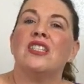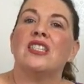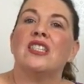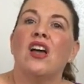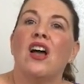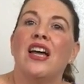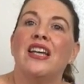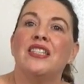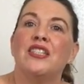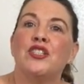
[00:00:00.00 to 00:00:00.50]

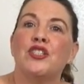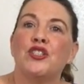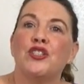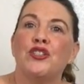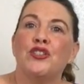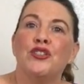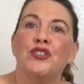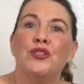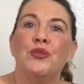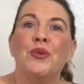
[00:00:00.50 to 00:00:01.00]
size
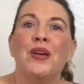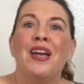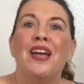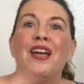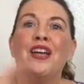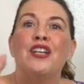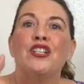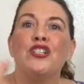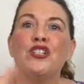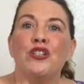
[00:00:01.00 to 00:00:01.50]
2
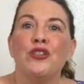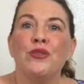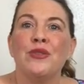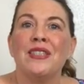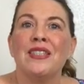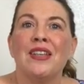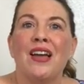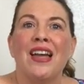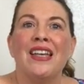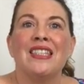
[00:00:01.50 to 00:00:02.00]
to
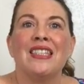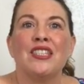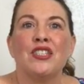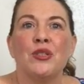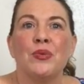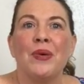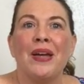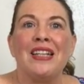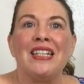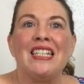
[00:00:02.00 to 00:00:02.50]
size
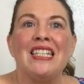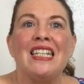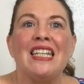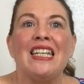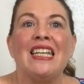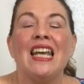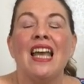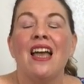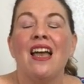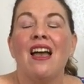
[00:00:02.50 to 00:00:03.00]

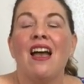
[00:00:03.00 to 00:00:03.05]
20.